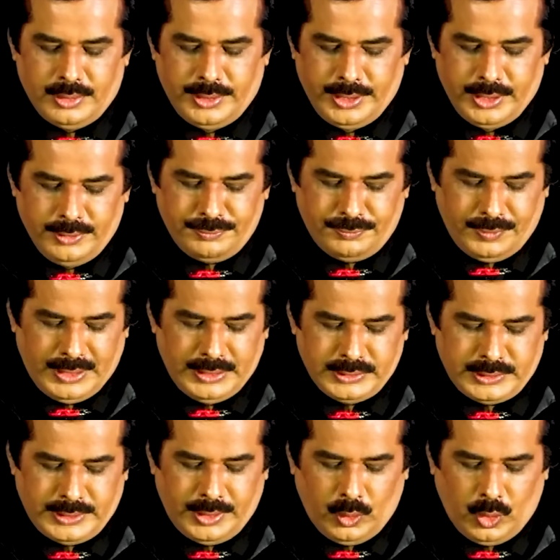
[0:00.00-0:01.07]
dear
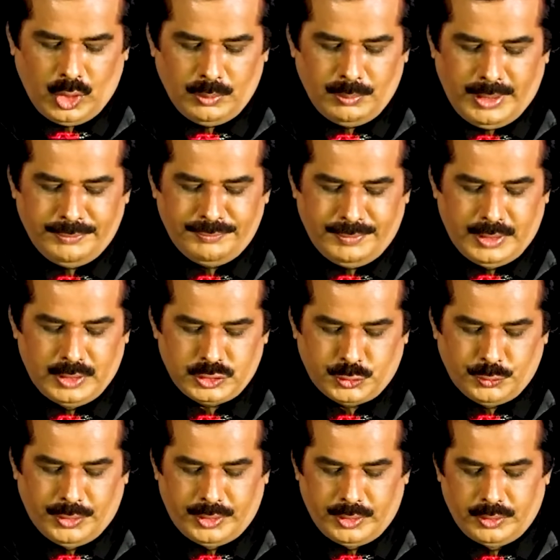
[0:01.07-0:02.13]
friends and all my fellow
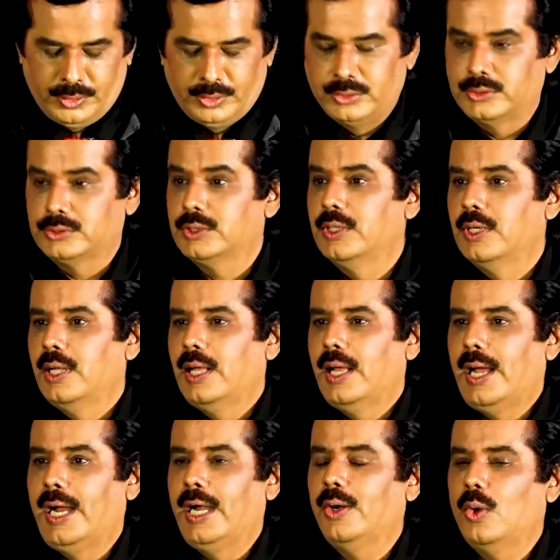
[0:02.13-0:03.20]
Stewartarians,
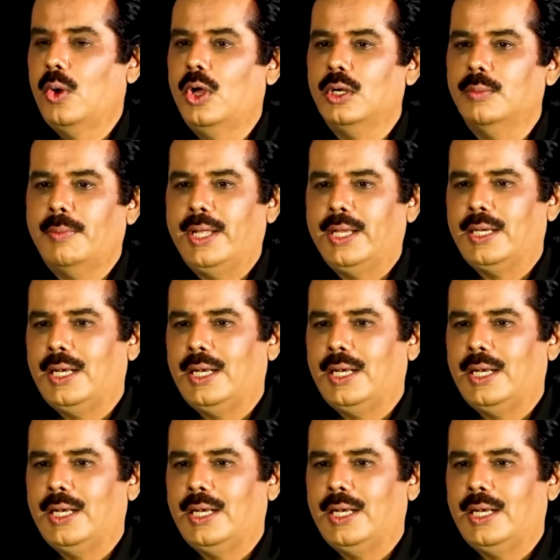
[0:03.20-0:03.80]
and all my